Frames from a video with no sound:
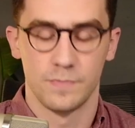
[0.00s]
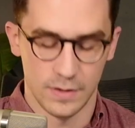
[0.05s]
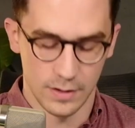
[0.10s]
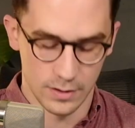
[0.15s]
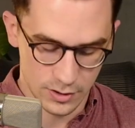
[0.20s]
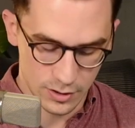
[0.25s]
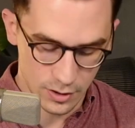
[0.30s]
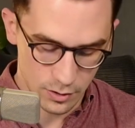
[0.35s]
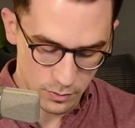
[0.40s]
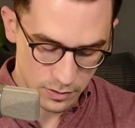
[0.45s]

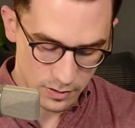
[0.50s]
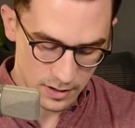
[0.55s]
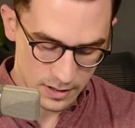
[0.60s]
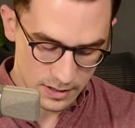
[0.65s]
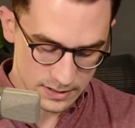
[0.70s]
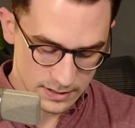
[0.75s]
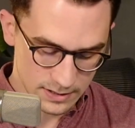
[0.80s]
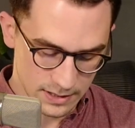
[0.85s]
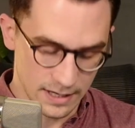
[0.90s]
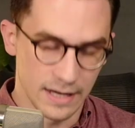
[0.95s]
So
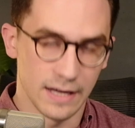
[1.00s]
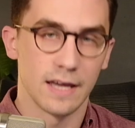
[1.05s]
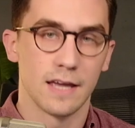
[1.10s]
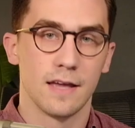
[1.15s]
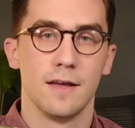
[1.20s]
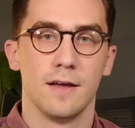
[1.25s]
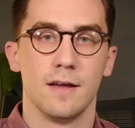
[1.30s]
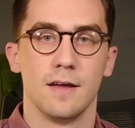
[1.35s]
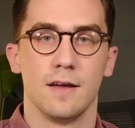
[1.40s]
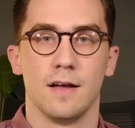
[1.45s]
things like
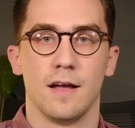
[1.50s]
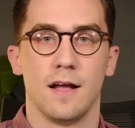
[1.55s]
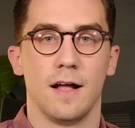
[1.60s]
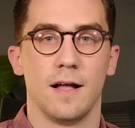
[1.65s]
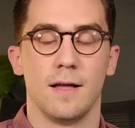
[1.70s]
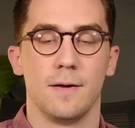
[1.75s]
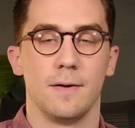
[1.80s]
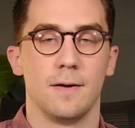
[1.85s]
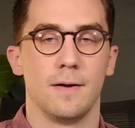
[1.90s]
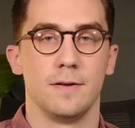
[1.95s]

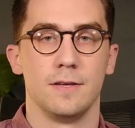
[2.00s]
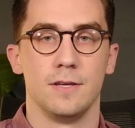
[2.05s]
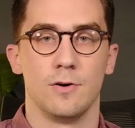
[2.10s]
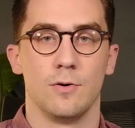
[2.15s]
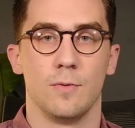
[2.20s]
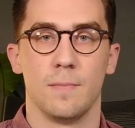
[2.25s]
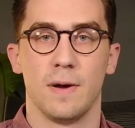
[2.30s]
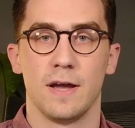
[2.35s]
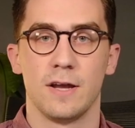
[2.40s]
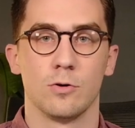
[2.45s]
uh, you know
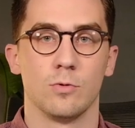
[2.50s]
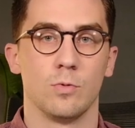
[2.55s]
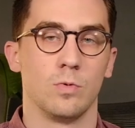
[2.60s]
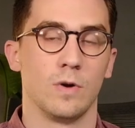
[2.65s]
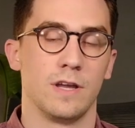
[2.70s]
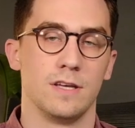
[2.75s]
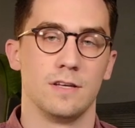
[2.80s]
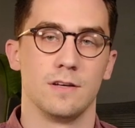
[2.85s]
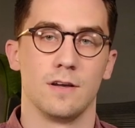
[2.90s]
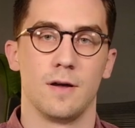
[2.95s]
a
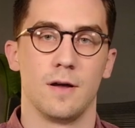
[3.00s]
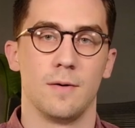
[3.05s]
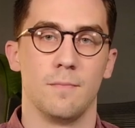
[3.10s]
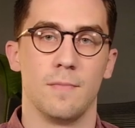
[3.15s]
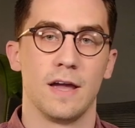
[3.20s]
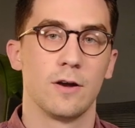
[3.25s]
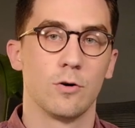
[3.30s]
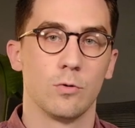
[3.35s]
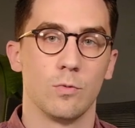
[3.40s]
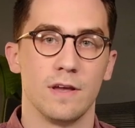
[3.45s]
microwave, a
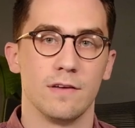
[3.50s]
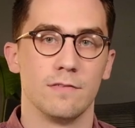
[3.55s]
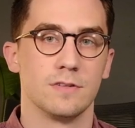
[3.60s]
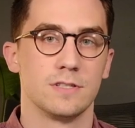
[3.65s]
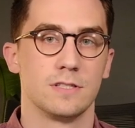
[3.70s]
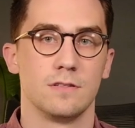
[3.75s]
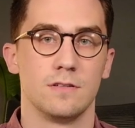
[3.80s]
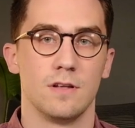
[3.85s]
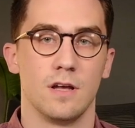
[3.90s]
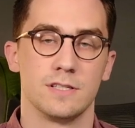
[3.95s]
microwave,
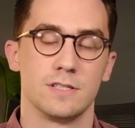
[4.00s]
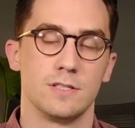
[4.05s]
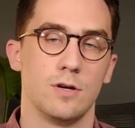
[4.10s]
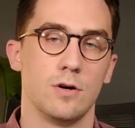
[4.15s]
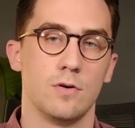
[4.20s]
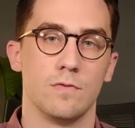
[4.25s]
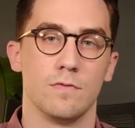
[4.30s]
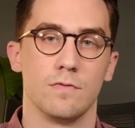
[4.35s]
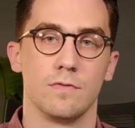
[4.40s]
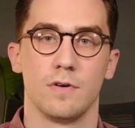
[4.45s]
a
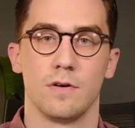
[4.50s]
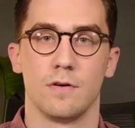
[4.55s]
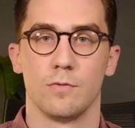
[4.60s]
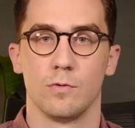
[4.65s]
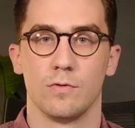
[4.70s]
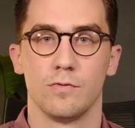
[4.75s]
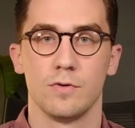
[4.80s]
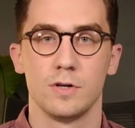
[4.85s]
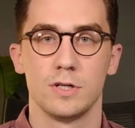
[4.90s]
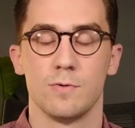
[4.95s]
stove, a
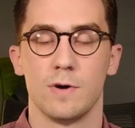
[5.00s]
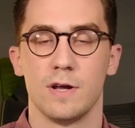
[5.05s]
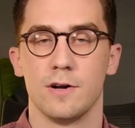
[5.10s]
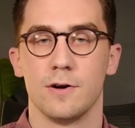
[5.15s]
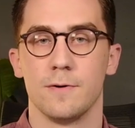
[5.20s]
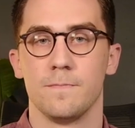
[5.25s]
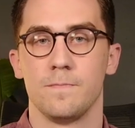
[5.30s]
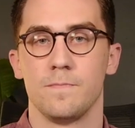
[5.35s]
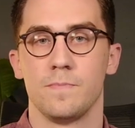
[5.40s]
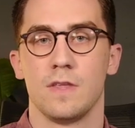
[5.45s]

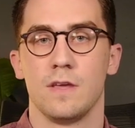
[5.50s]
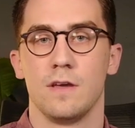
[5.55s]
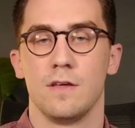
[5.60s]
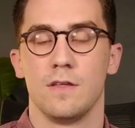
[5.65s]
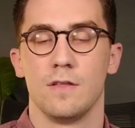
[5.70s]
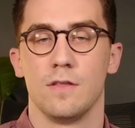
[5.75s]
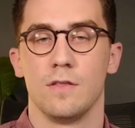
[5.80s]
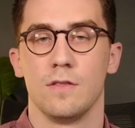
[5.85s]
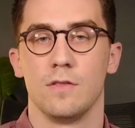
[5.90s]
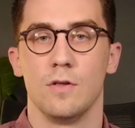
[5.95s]
refrigerator,
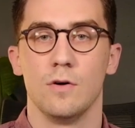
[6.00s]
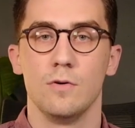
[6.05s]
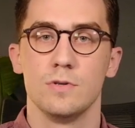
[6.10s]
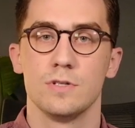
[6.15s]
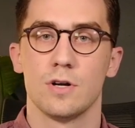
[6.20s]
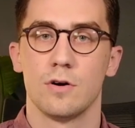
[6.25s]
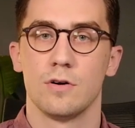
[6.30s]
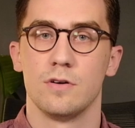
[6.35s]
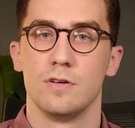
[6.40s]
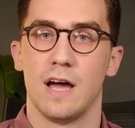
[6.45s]
those
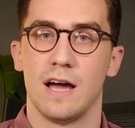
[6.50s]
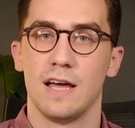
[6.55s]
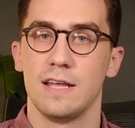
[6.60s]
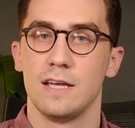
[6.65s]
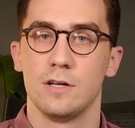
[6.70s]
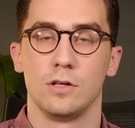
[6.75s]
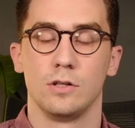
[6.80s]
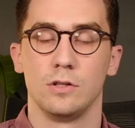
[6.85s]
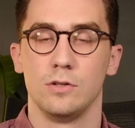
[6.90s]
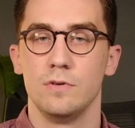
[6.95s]
are not
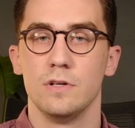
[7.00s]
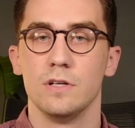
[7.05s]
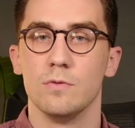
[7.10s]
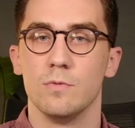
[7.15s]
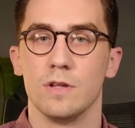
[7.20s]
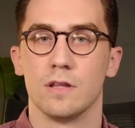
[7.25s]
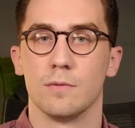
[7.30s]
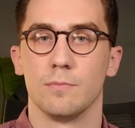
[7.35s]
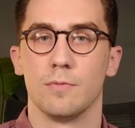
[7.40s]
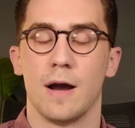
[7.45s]
included
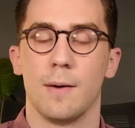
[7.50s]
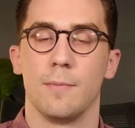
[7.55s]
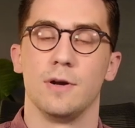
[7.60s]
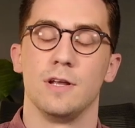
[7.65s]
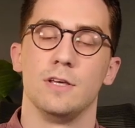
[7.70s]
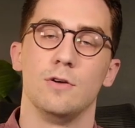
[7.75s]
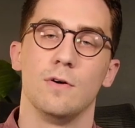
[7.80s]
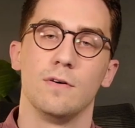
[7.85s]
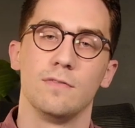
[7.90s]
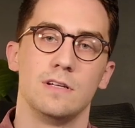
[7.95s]
with a property.
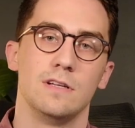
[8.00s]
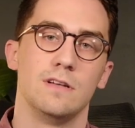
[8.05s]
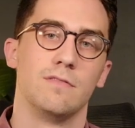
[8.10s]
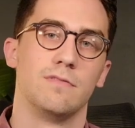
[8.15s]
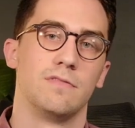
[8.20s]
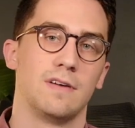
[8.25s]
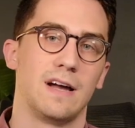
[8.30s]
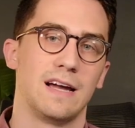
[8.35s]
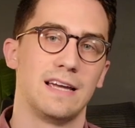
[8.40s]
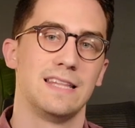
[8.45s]
You have to
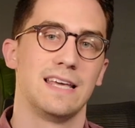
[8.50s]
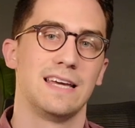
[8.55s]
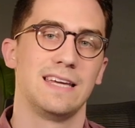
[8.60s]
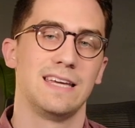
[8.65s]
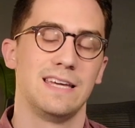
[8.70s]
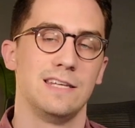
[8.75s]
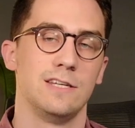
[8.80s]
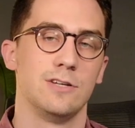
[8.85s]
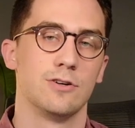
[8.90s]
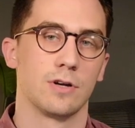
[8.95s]
define that
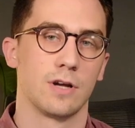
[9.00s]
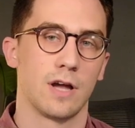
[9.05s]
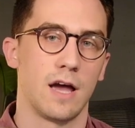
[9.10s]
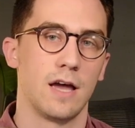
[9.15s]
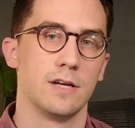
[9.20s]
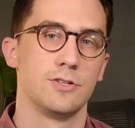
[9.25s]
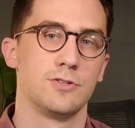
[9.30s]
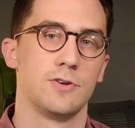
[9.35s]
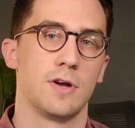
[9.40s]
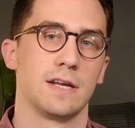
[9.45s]
in your
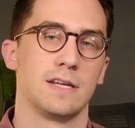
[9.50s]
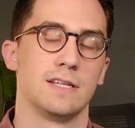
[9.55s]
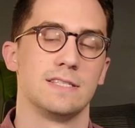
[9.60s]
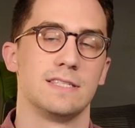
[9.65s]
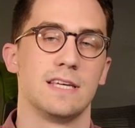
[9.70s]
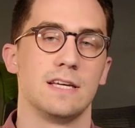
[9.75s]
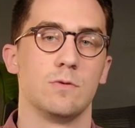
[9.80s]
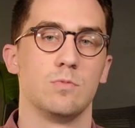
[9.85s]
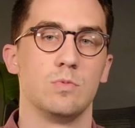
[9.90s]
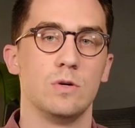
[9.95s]
contract and
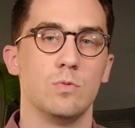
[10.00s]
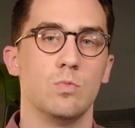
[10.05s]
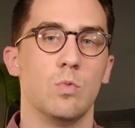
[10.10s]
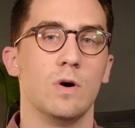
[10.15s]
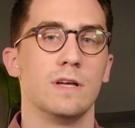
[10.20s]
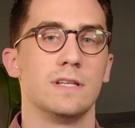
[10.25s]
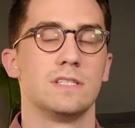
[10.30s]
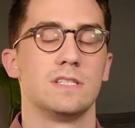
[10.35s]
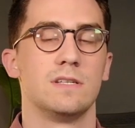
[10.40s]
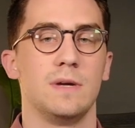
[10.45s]
say, we
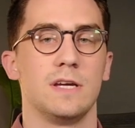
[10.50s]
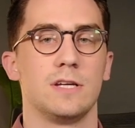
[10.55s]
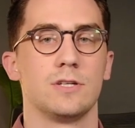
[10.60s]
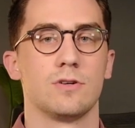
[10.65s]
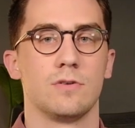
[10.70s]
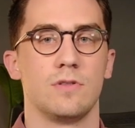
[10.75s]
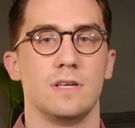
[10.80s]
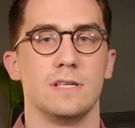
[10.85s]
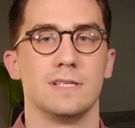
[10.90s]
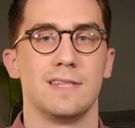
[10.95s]
want to make
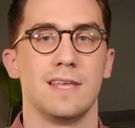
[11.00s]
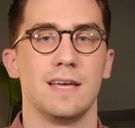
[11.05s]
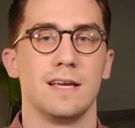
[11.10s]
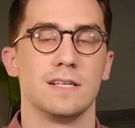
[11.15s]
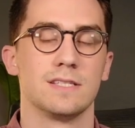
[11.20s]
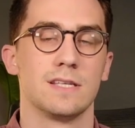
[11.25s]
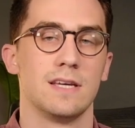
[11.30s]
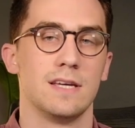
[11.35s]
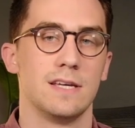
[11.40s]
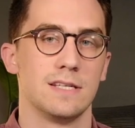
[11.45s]
sure these
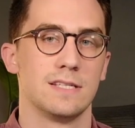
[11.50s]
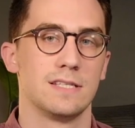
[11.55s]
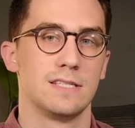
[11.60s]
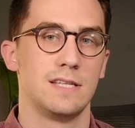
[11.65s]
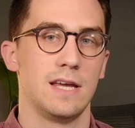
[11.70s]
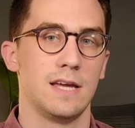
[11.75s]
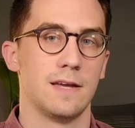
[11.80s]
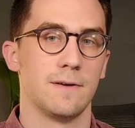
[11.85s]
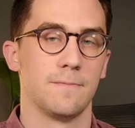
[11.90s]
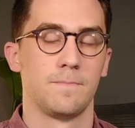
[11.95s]
things
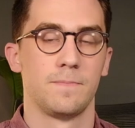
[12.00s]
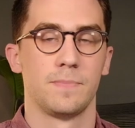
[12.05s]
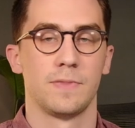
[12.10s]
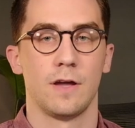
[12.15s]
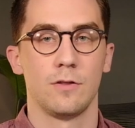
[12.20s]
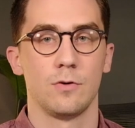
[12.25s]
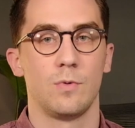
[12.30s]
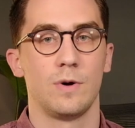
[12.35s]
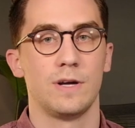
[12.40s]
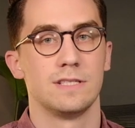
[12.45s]
stay.
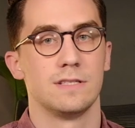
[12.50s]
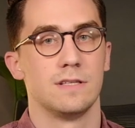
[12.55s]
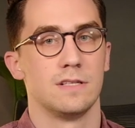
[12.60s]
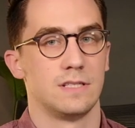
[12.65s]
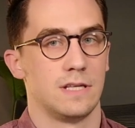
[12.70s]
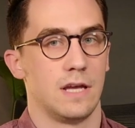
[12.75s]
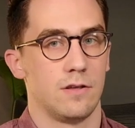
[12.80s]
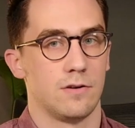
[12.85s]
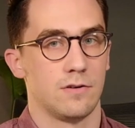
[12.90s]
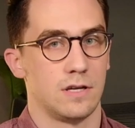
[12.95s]
Otherwise, the
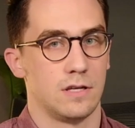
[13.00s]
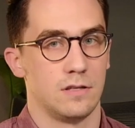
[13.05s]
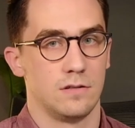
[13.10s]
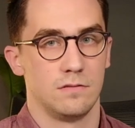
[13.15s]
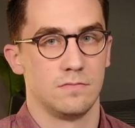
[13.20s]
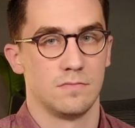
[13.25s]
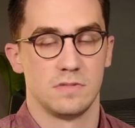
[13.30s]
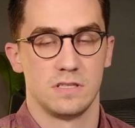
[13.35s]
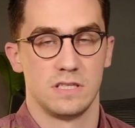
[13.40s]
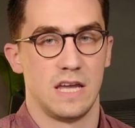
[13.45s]
seller
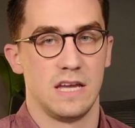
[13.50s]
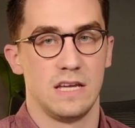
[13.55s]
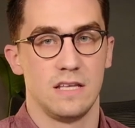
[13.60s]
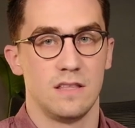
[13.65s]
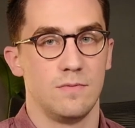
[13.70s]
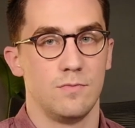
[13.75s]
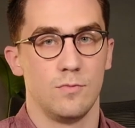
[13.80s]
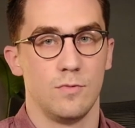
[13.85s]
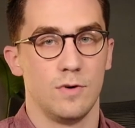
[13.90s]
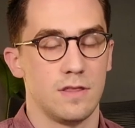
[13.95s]
can take
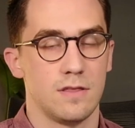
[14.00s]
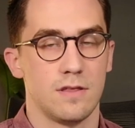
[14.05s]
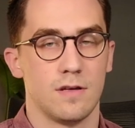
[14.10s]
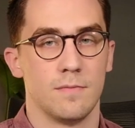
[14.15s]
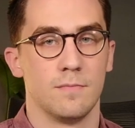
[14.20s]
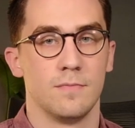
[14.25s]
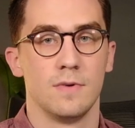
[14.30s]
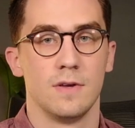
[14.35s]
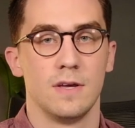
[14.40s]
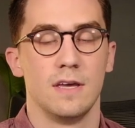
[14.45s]
them with
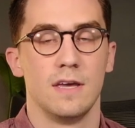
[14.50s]
them.